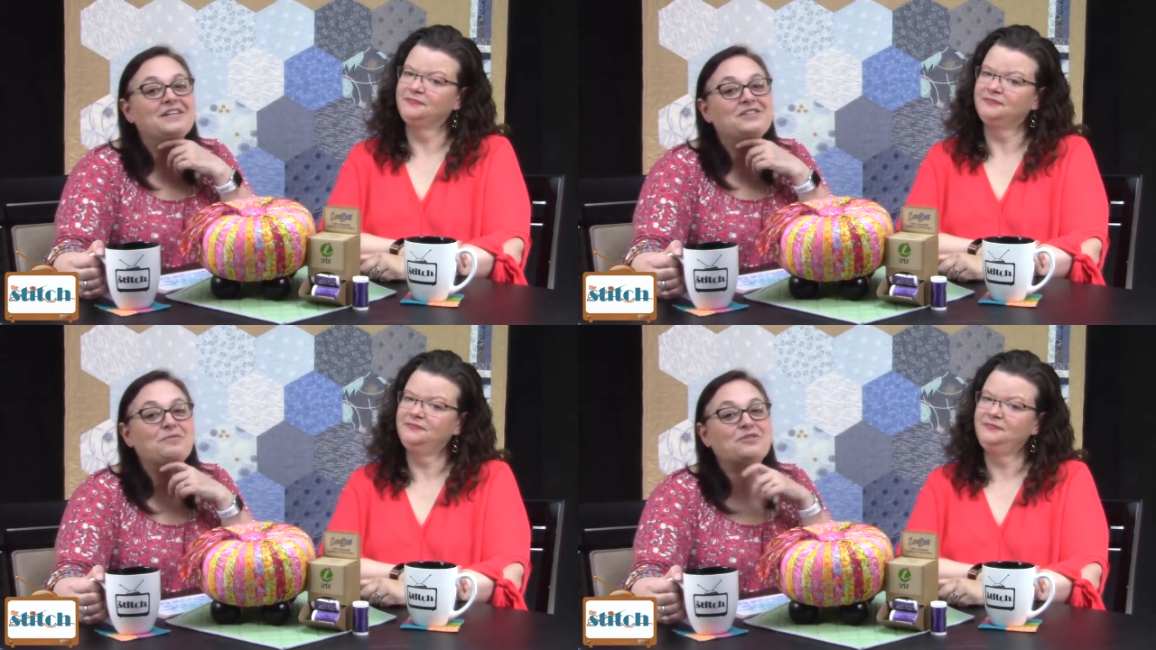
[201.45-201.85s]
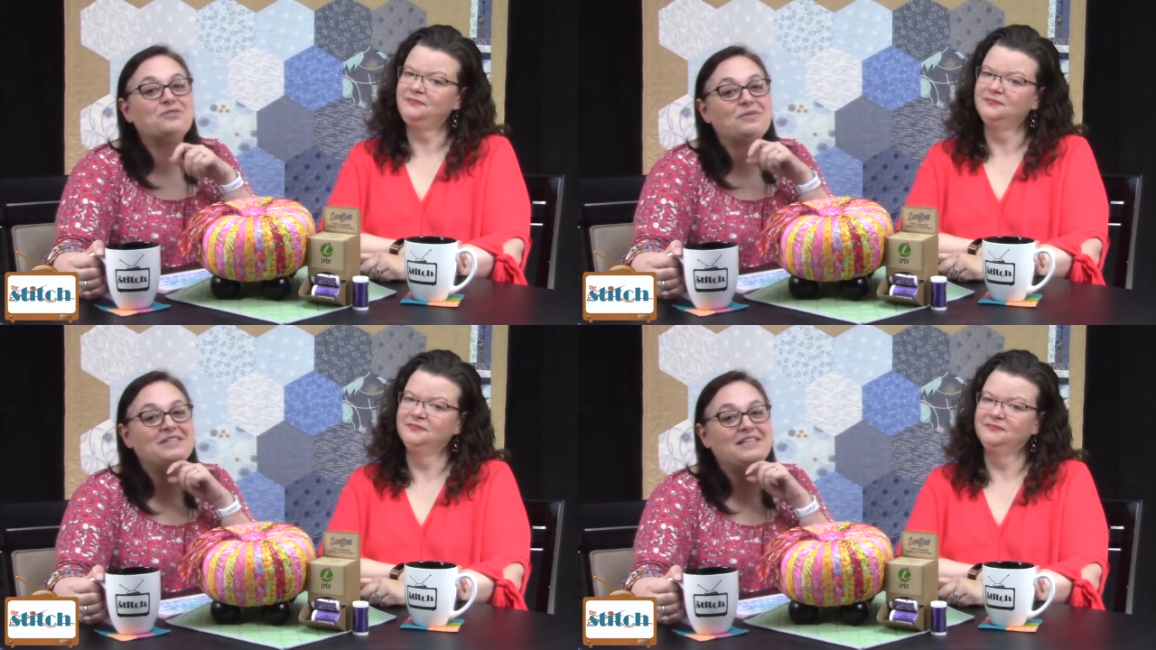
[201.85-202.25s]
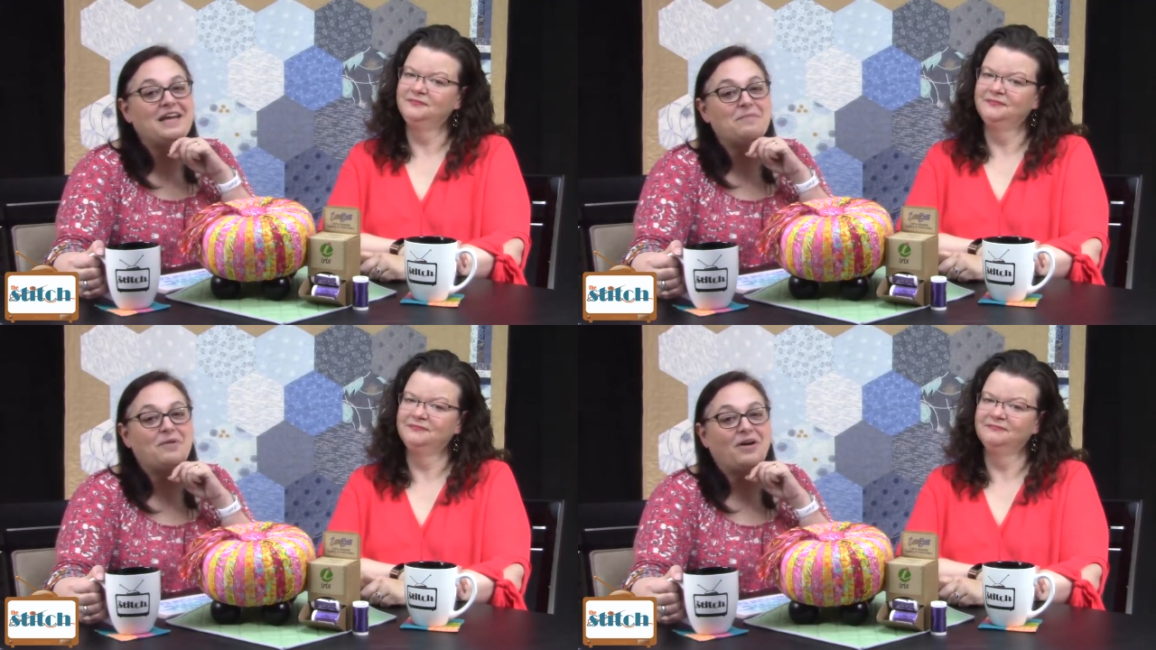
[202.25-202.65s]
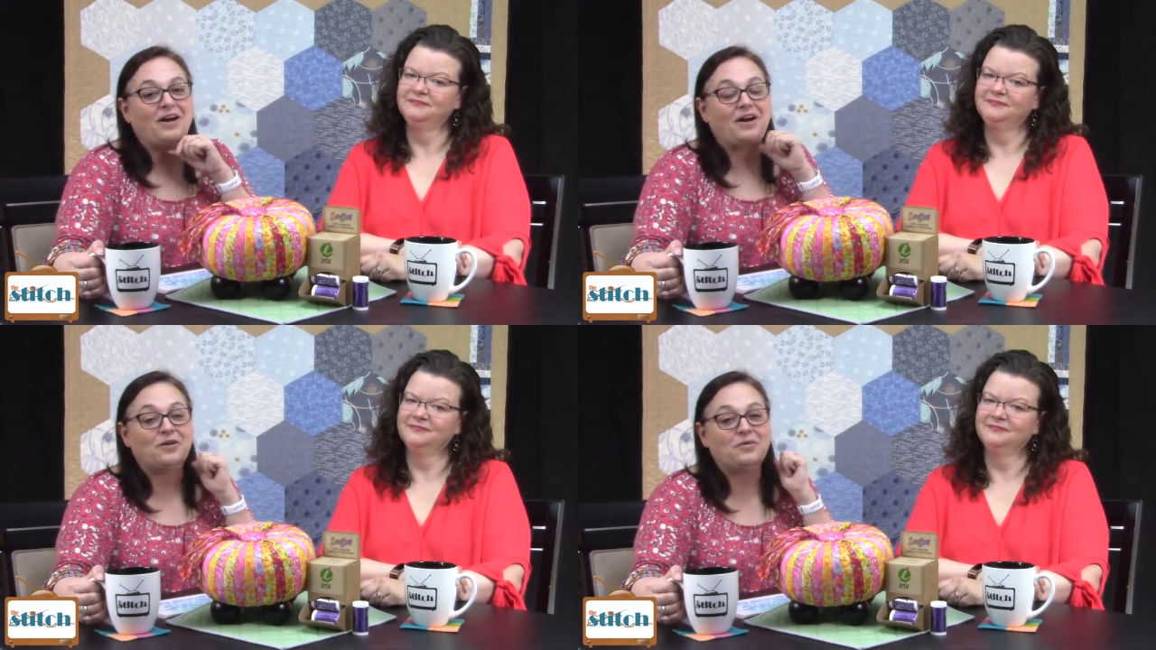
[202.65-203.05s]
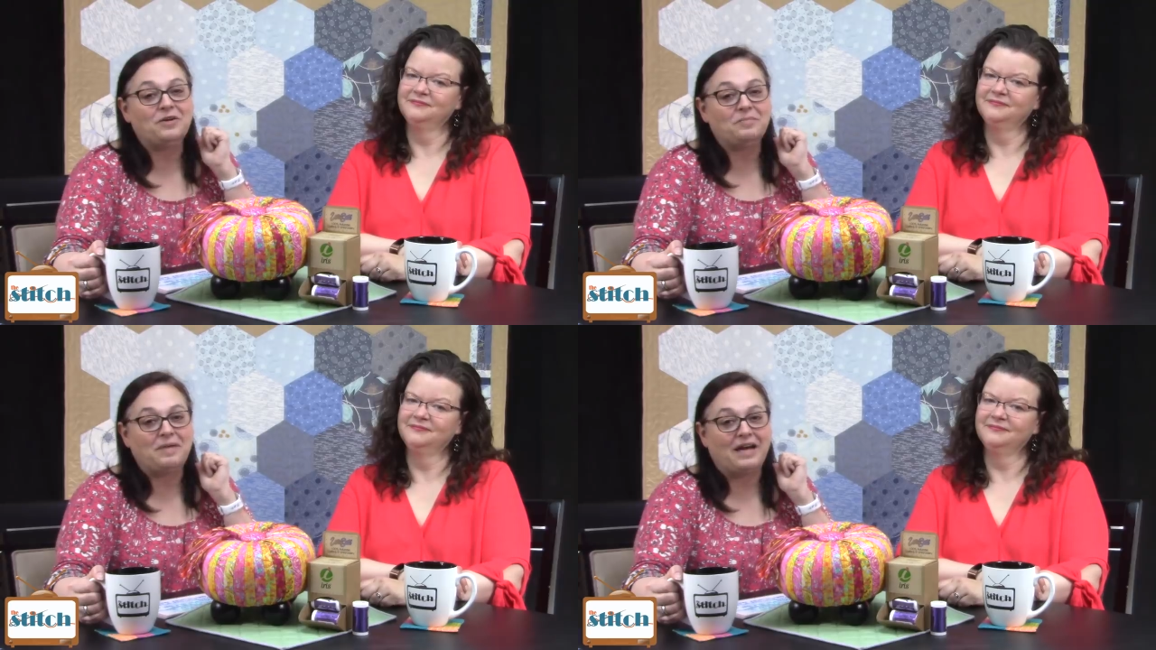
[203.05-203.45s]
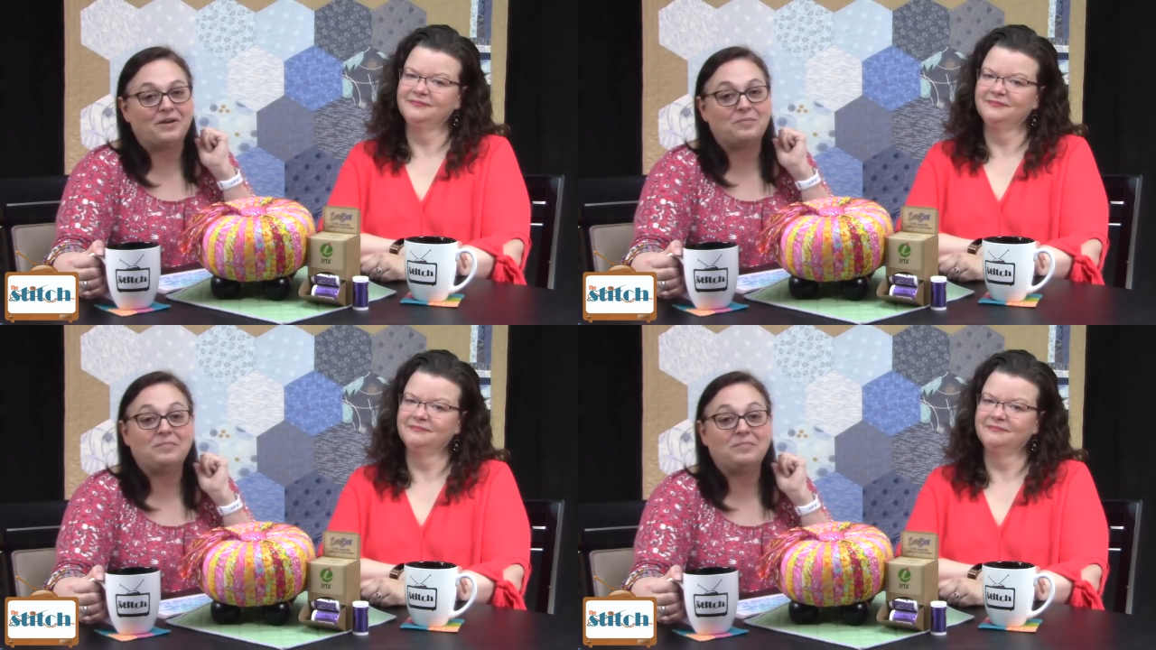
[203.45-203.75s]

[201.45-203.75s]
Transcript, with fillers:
Speaker 1: So we're joined today by our quilt pattern